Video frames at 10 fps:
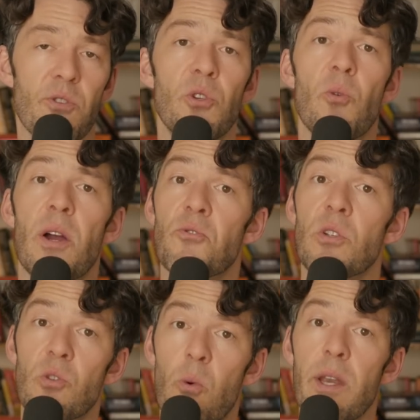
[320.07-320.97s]

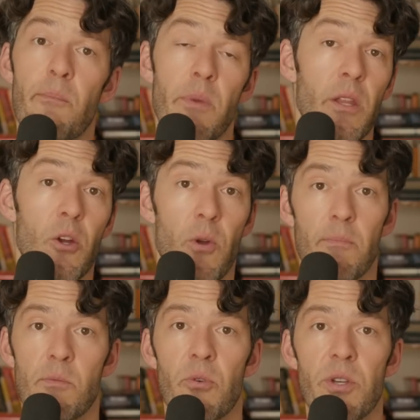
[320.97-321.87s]
220
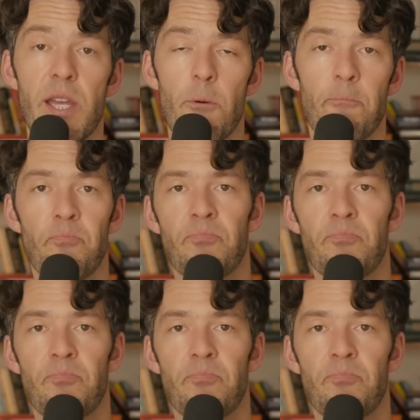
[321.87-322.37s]
milligrams per DL.